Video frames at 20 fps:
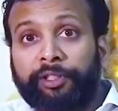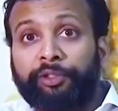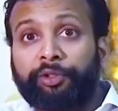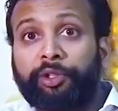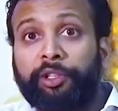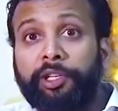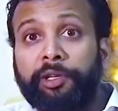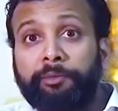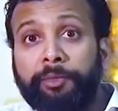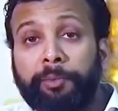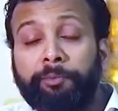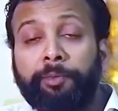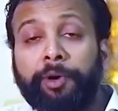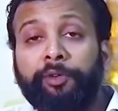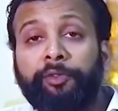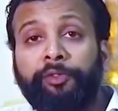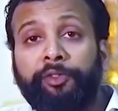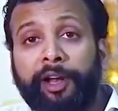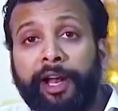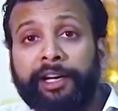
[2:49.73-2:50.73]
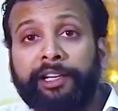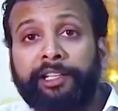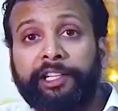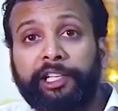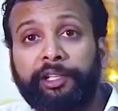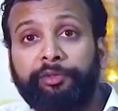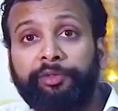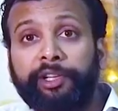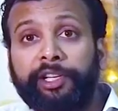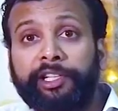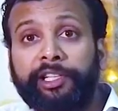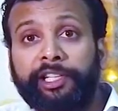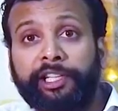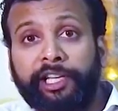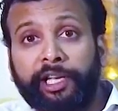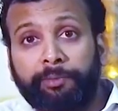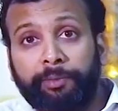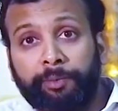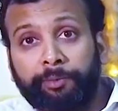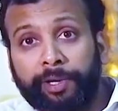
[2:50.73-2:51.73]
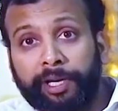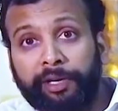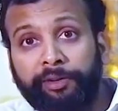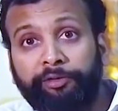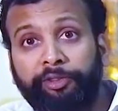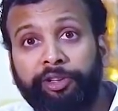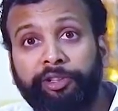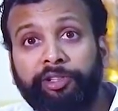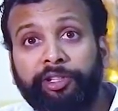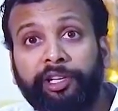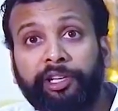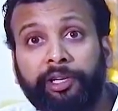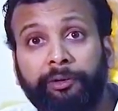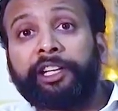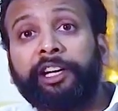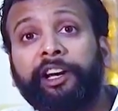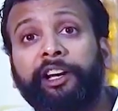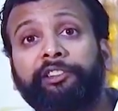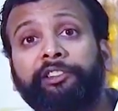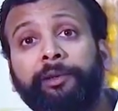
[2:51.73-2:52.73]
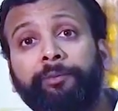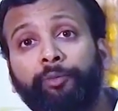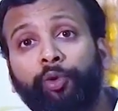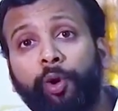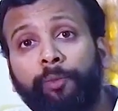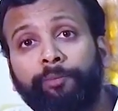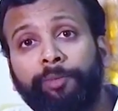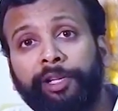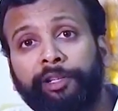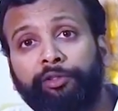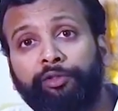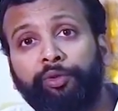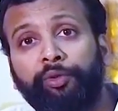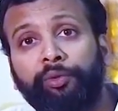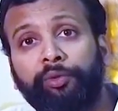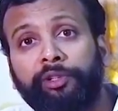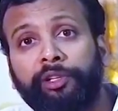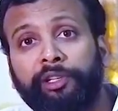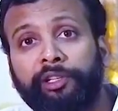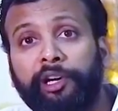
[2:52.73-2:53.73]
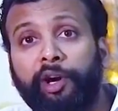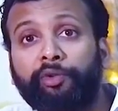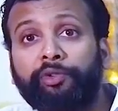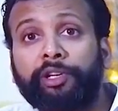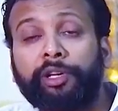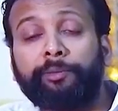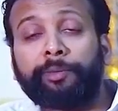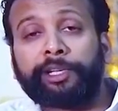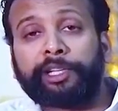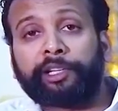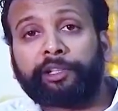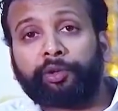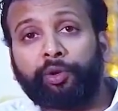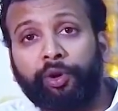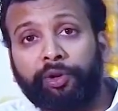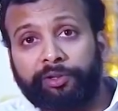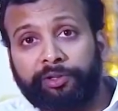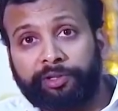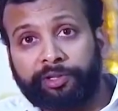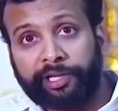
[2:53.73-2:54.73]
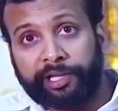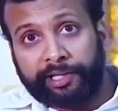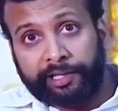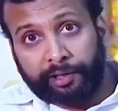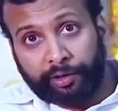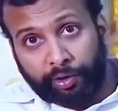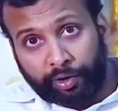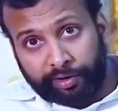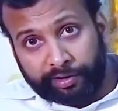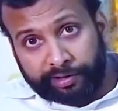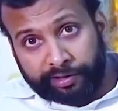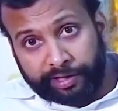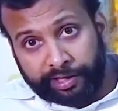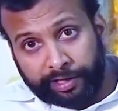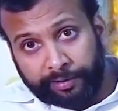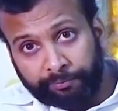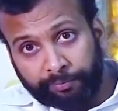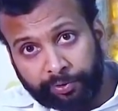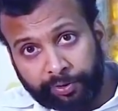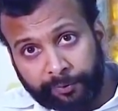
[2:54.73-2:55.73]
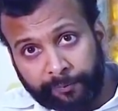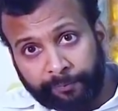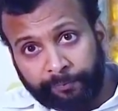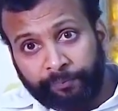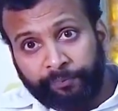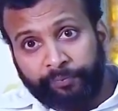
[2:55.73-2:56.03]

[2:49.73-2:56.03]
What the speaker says: So remember, flat rate VAT can be beneficial. There are some complex rules around limited cost trader concept.